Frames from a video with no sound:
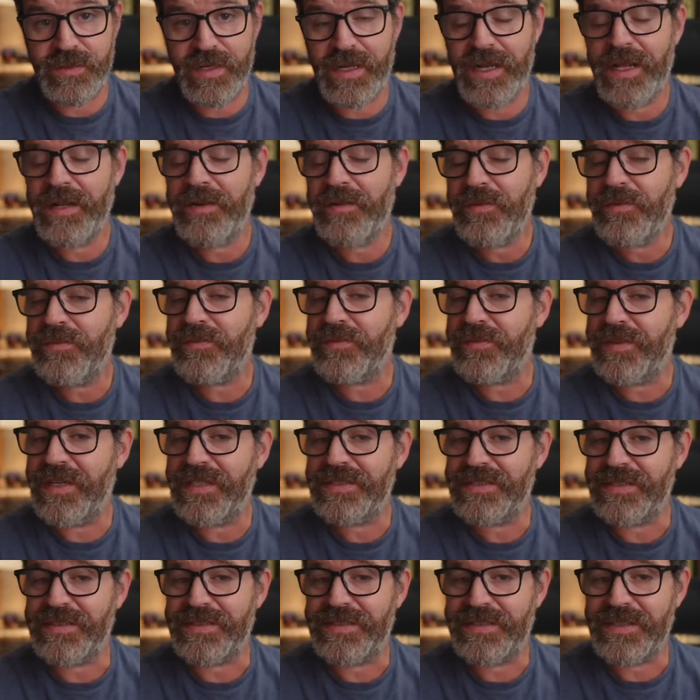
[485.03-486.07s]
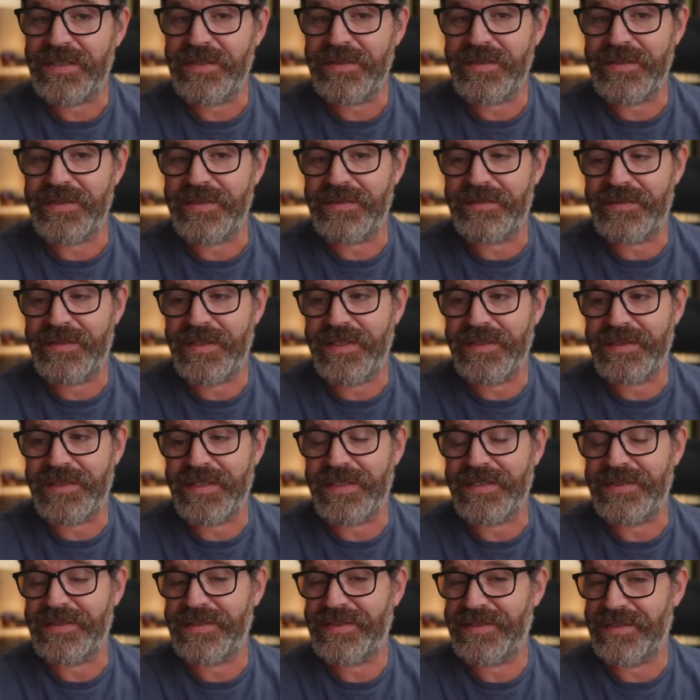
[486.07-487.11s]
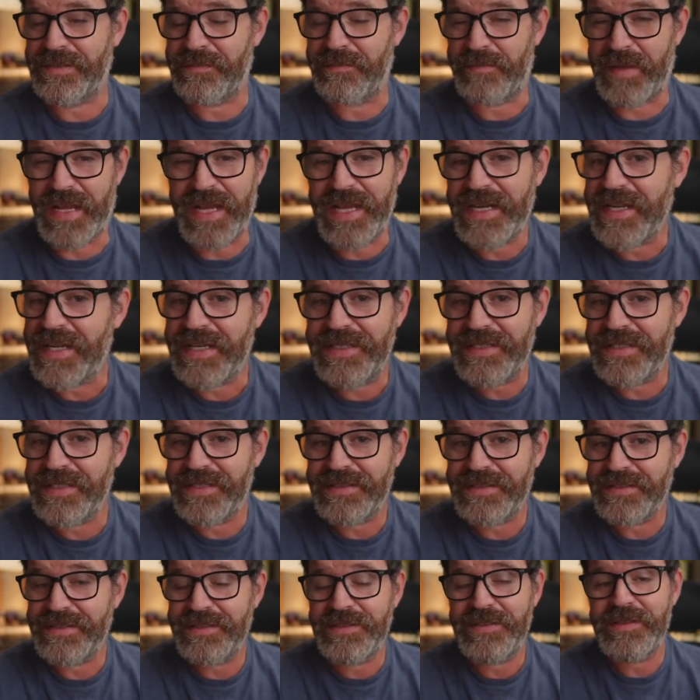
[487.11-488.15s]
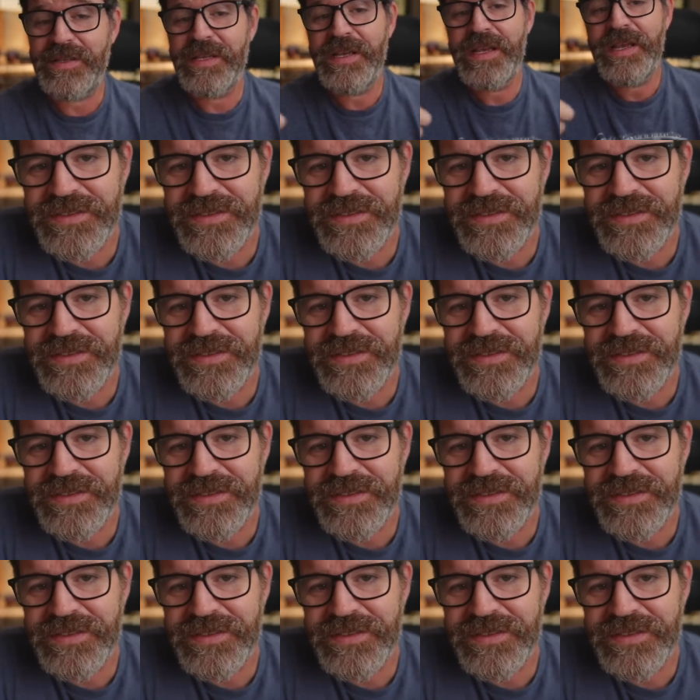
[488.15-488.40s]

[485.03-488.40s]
And I don't necessarily think that's a bad idea still.